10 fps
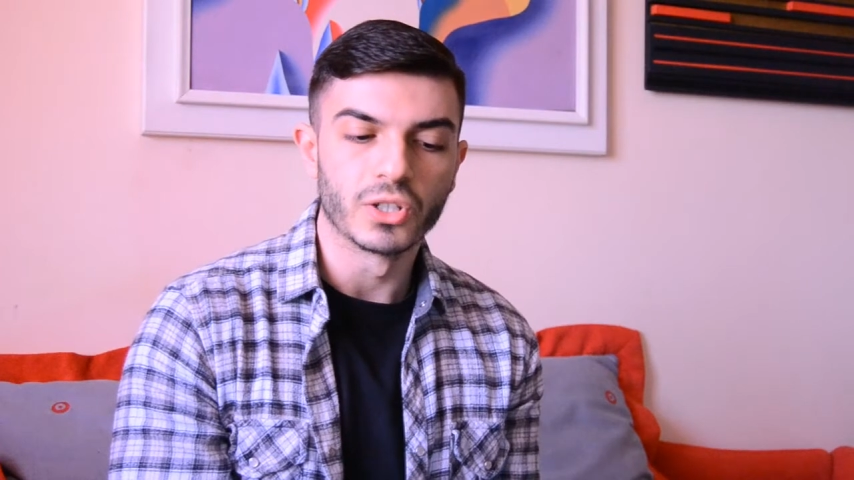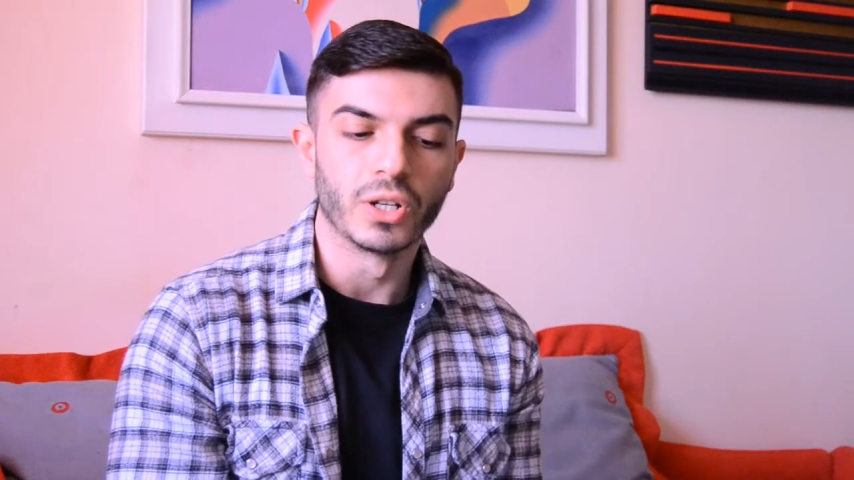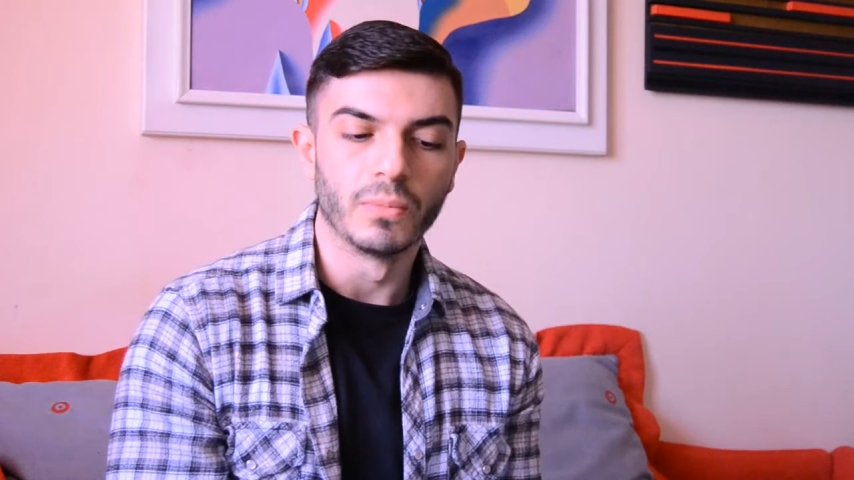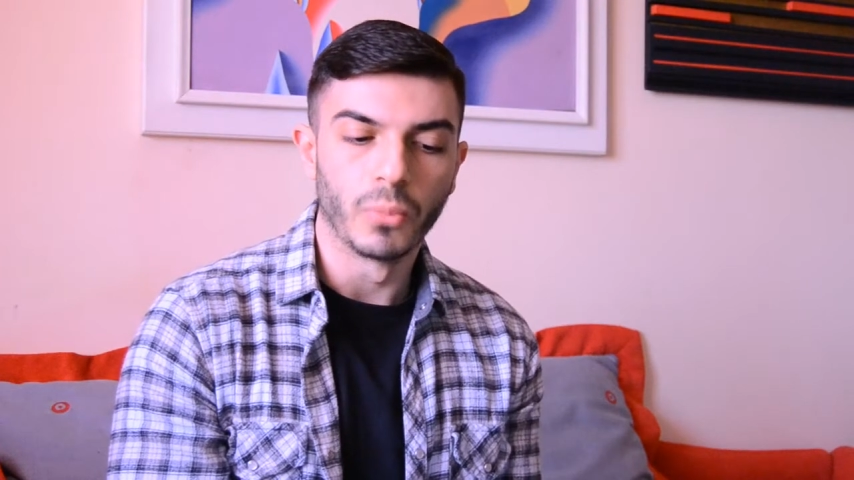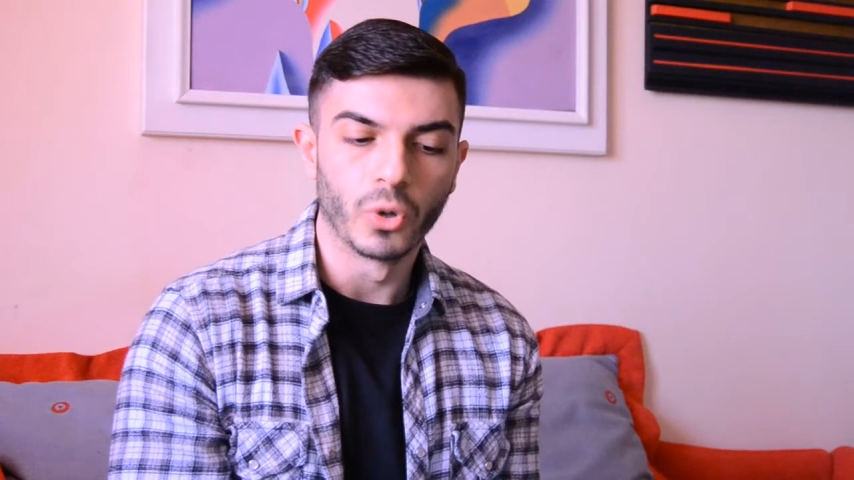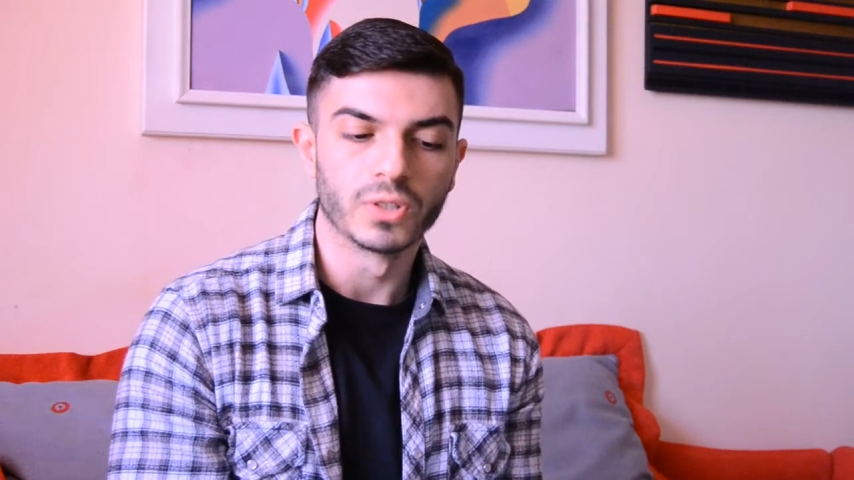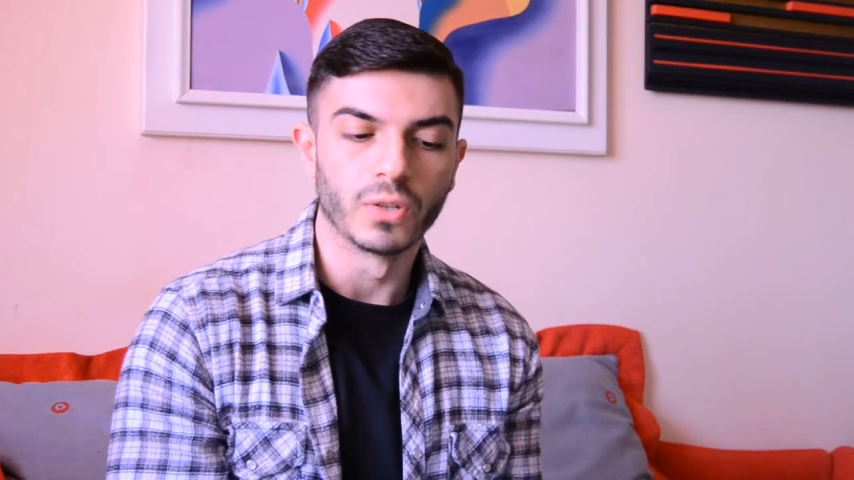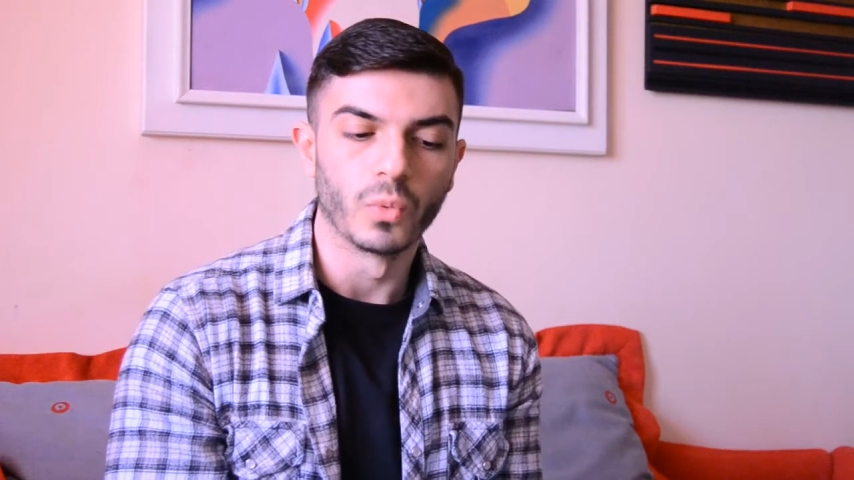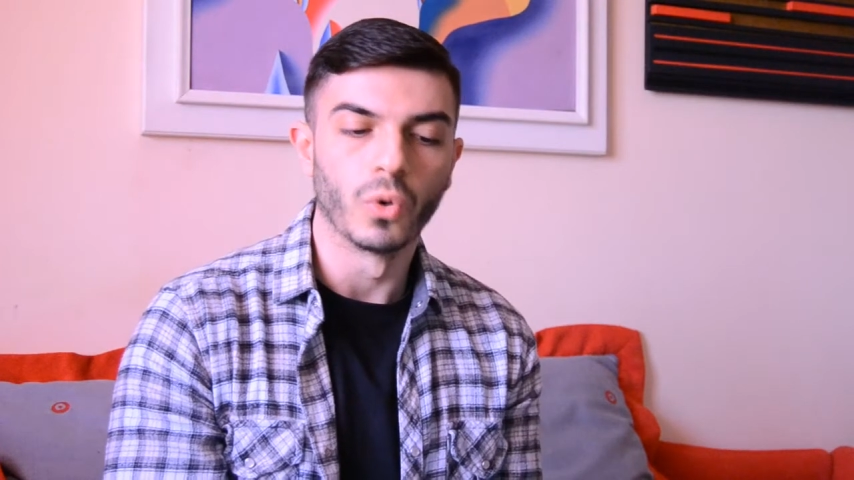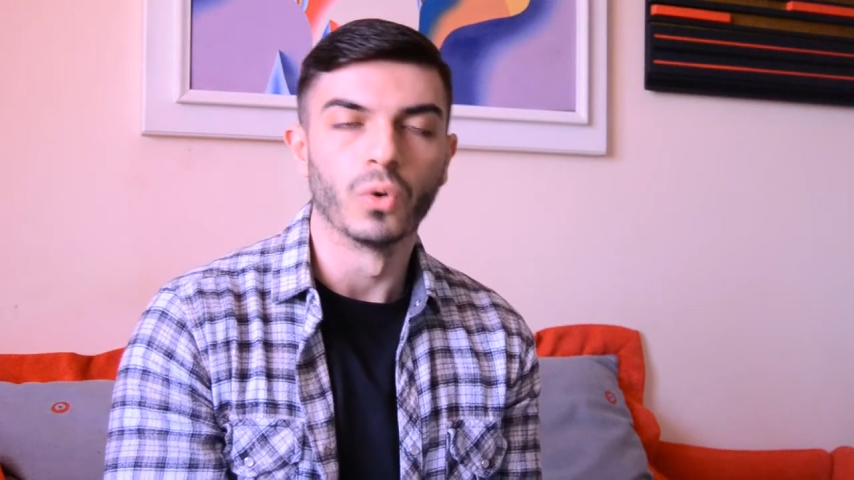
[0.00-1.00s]
an
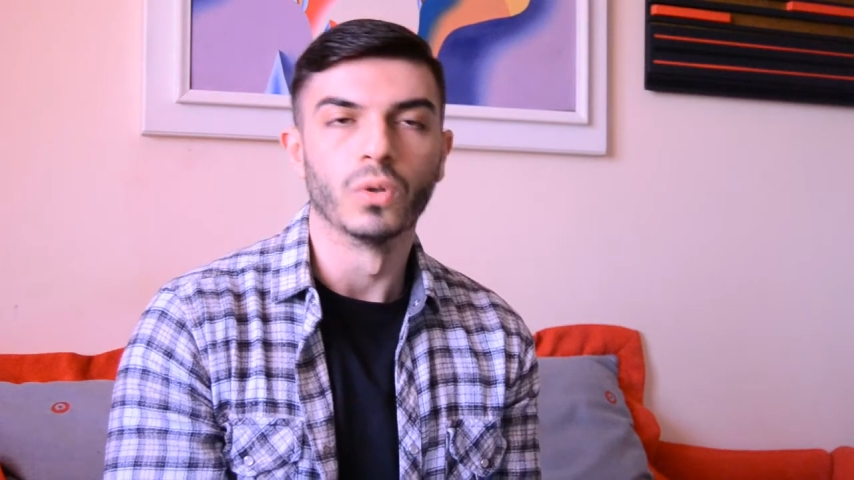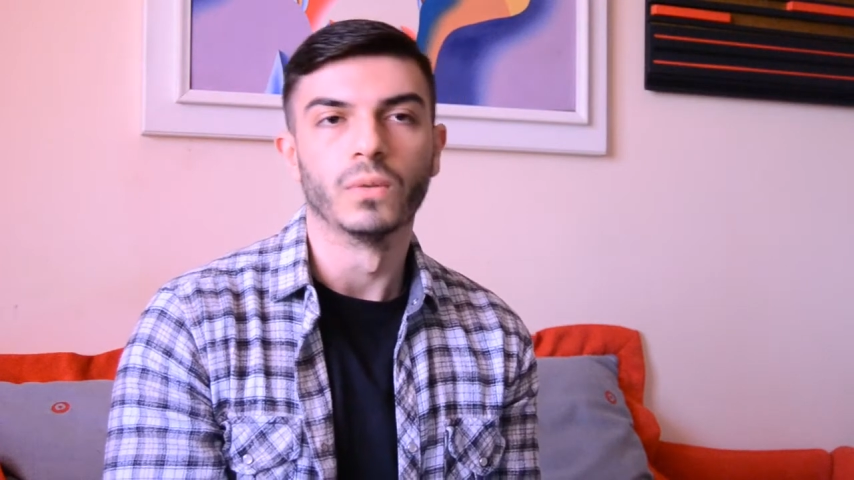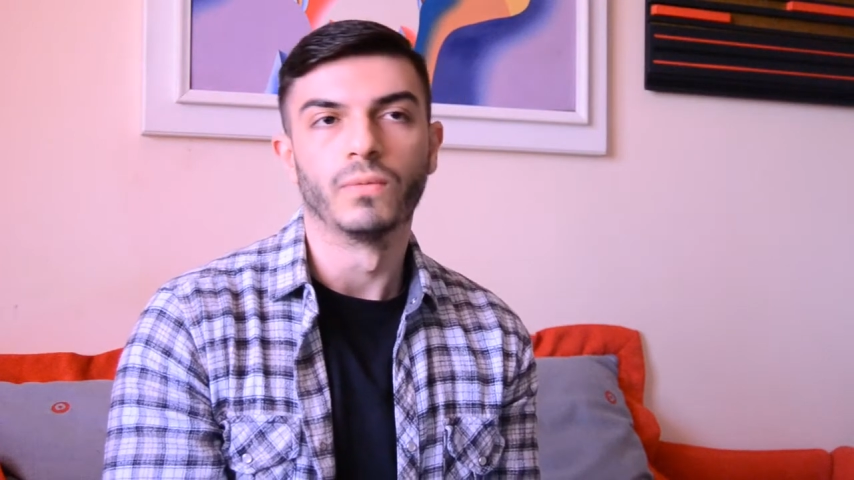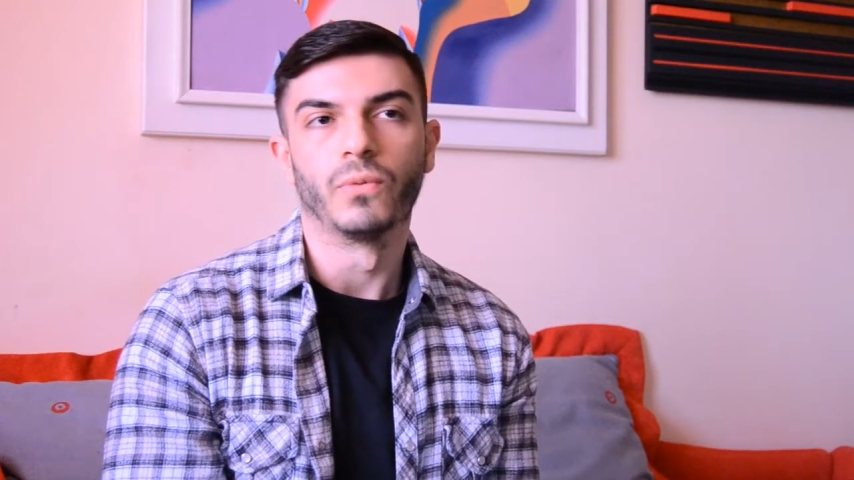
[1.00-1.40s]
important role